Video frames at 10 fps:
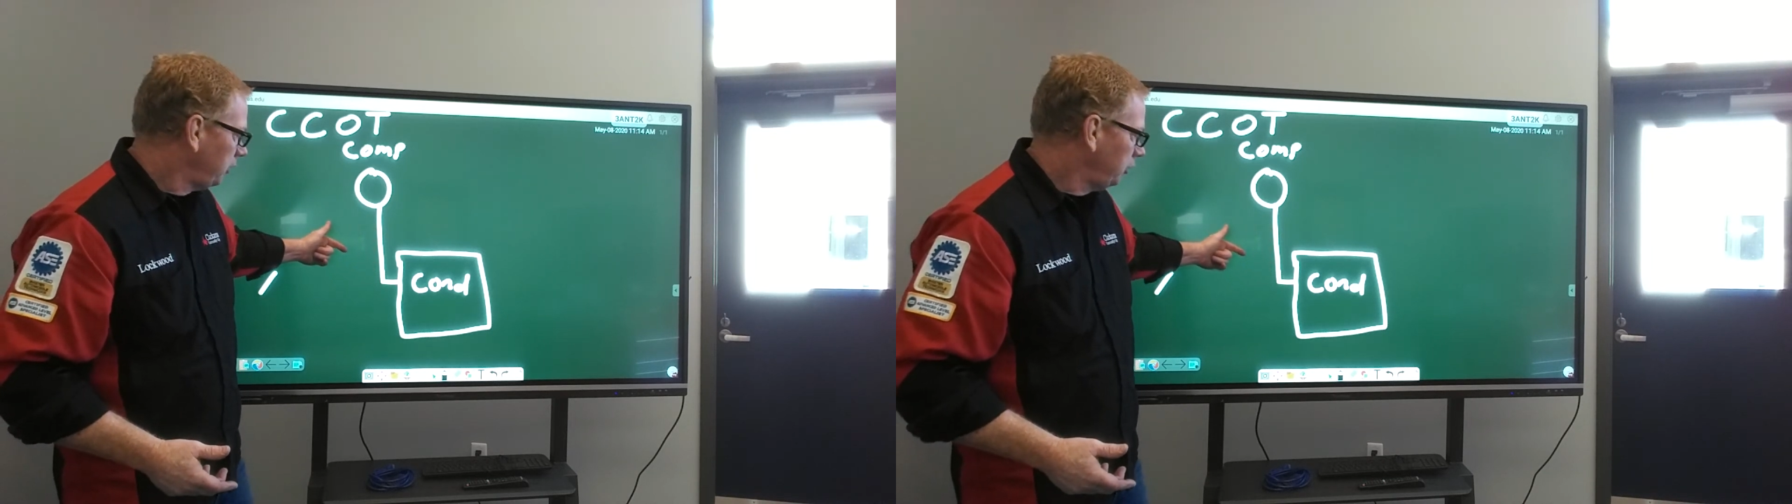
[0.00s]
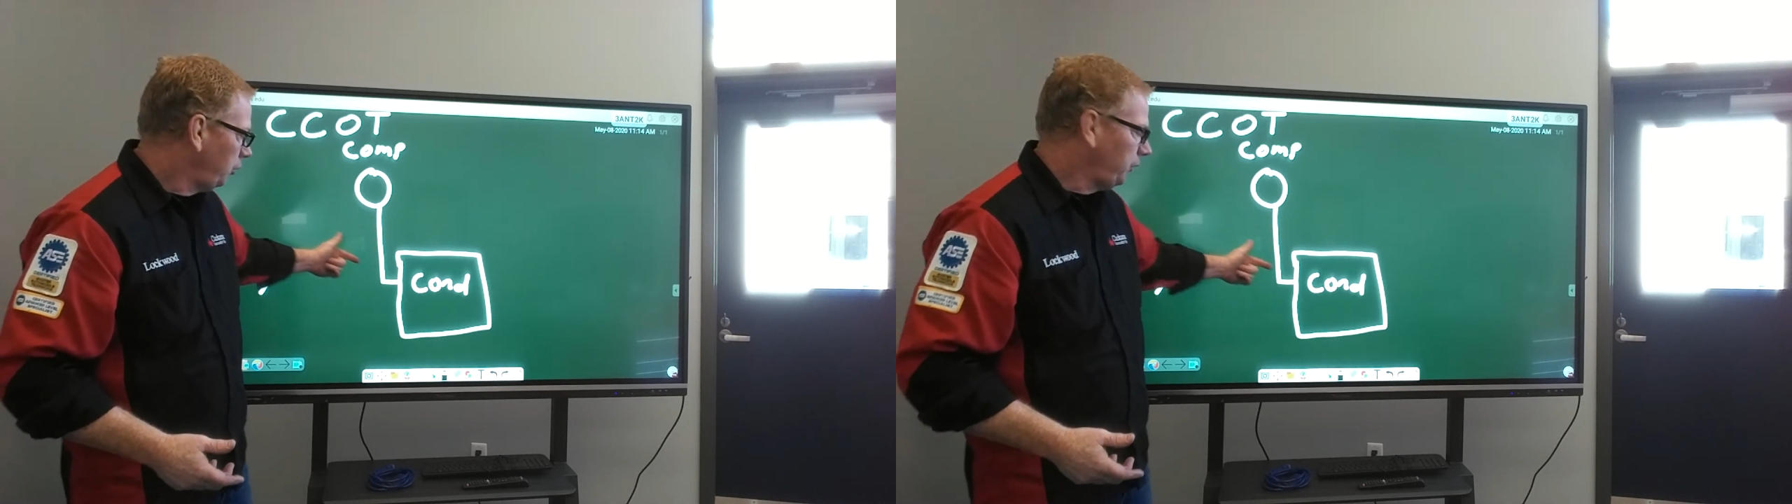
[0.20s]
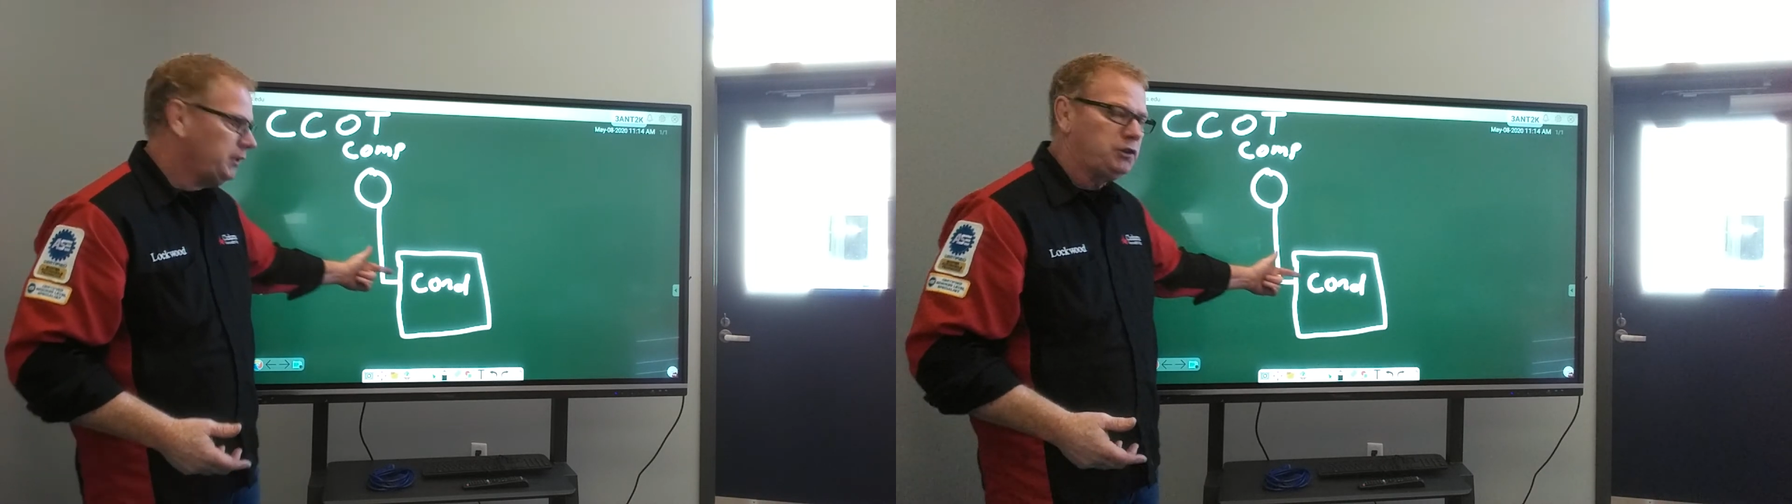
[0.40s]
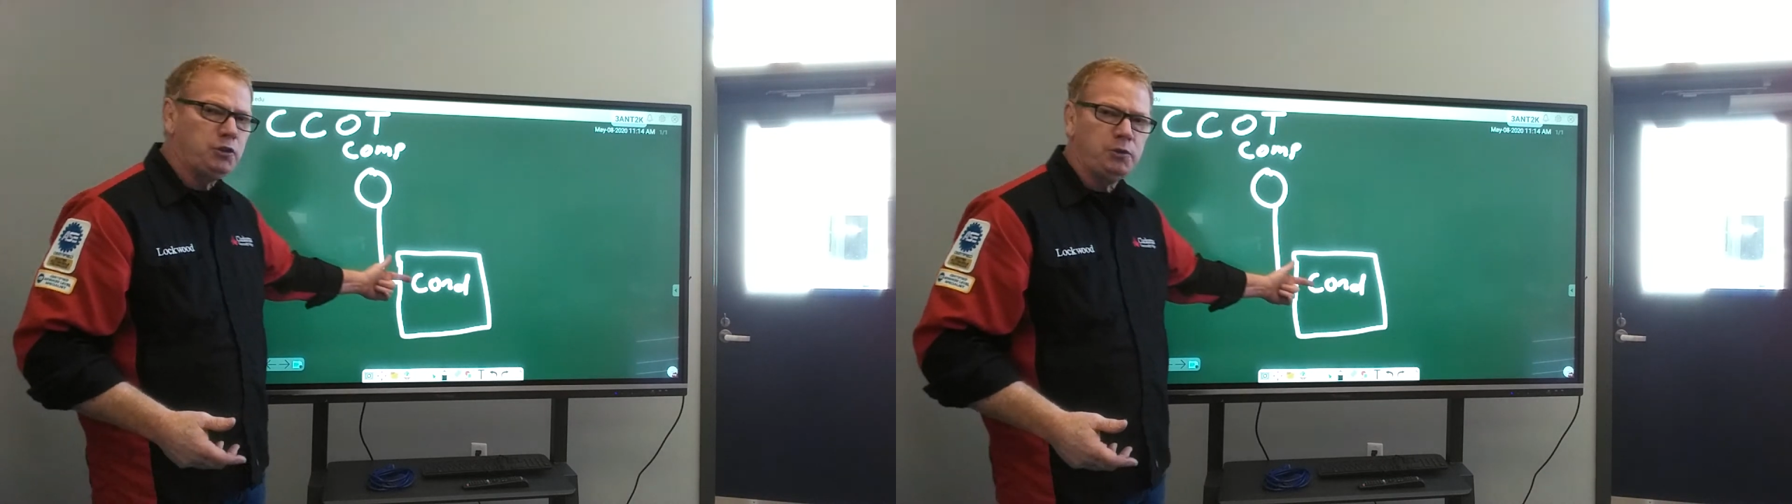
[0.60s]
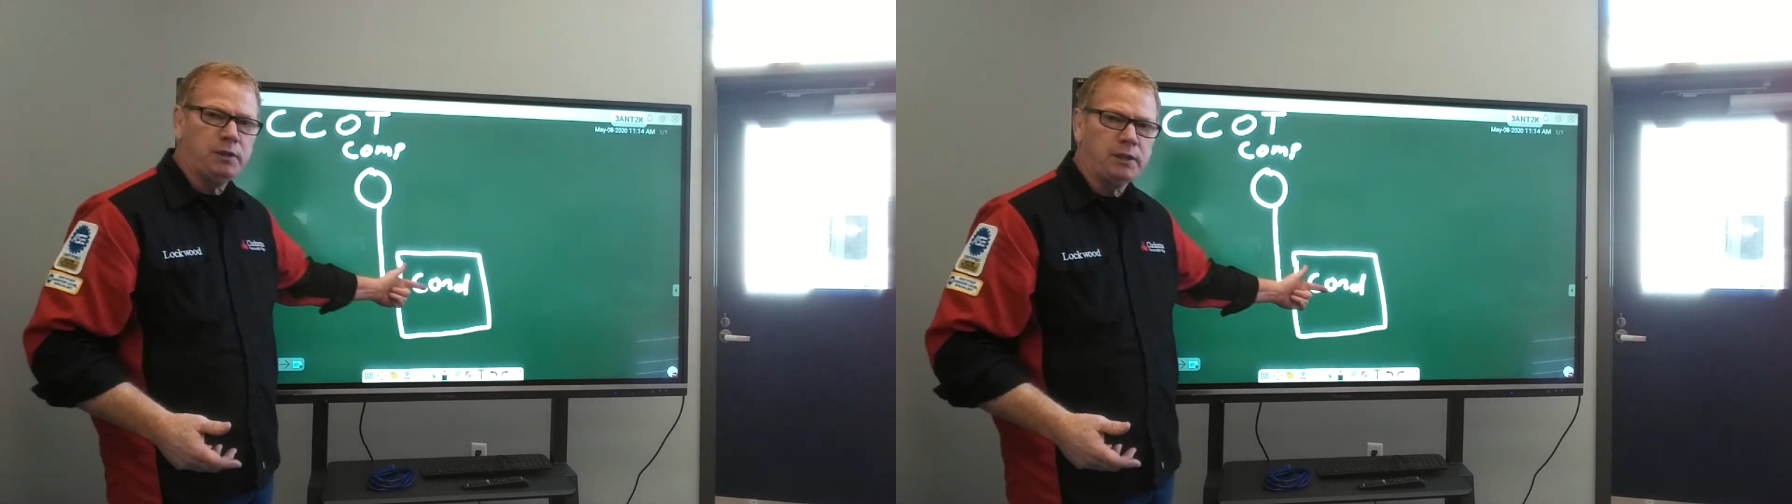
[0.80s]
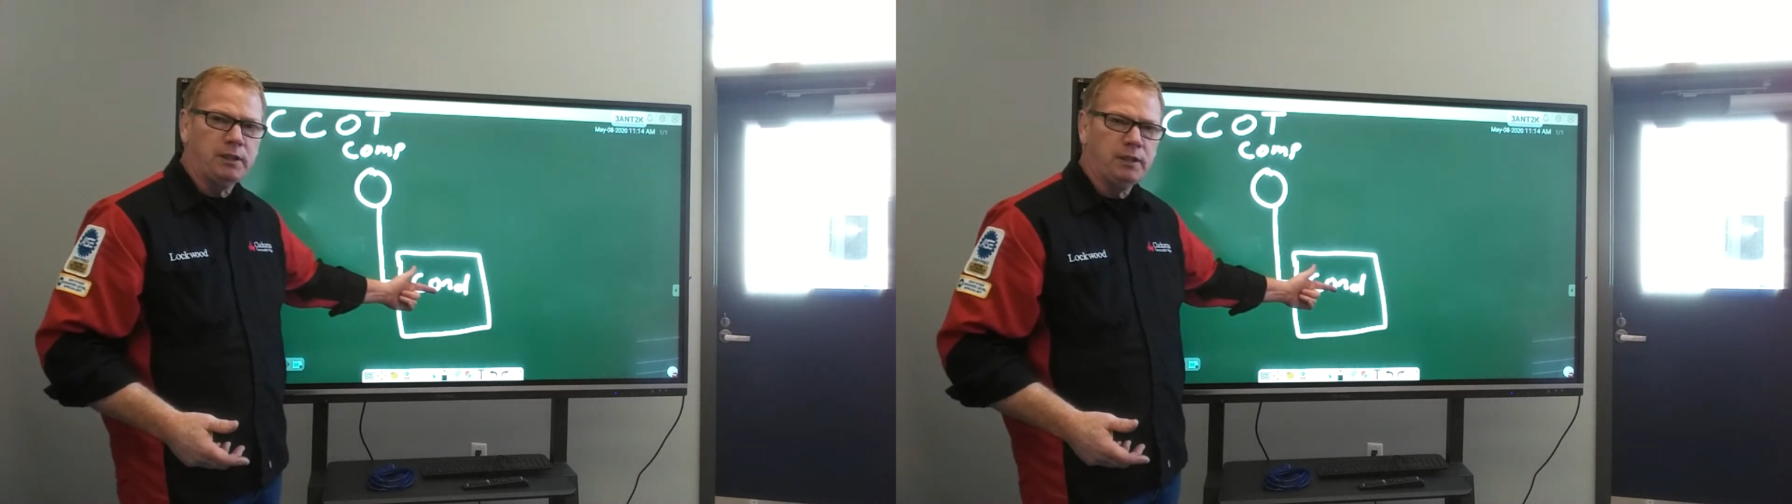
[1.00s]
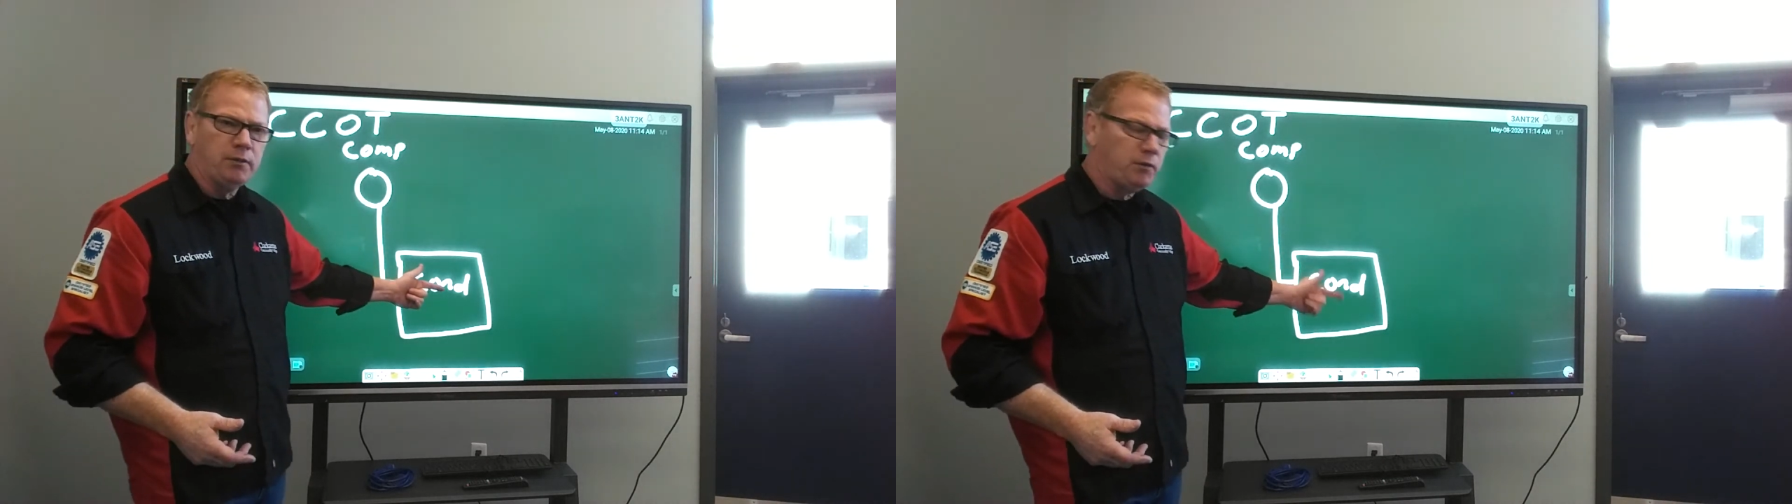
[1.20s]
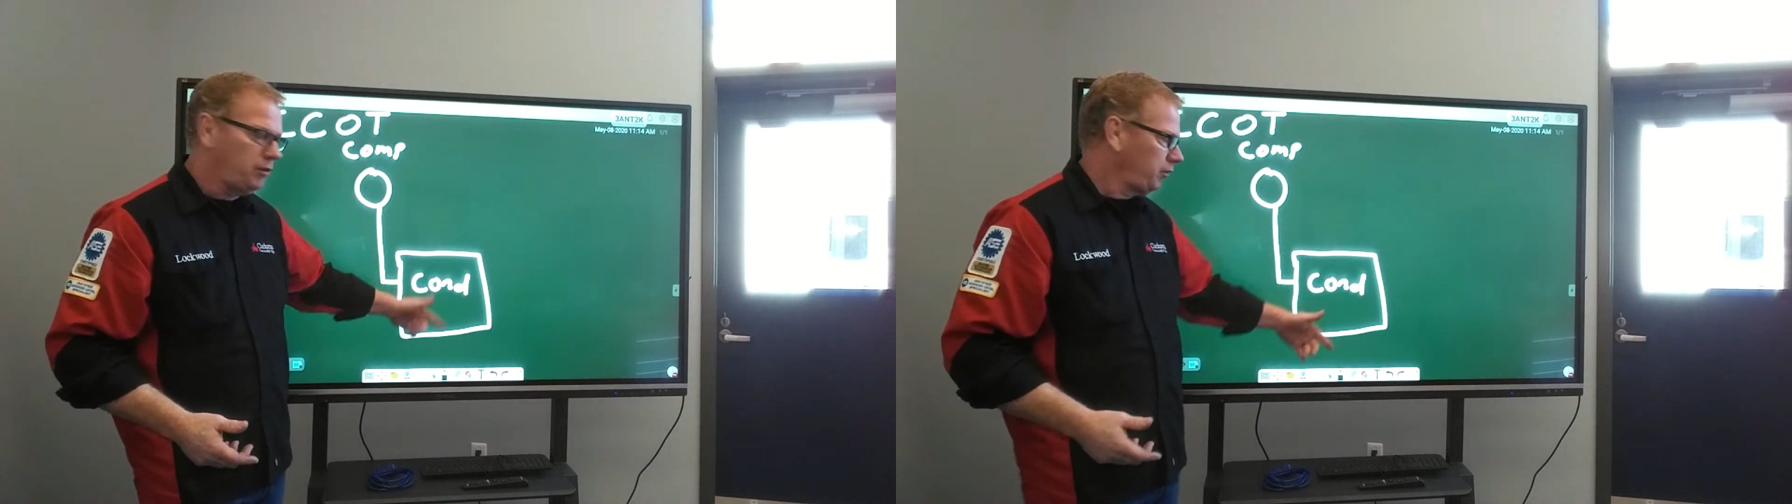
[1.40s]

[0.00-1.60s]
going to the condenser.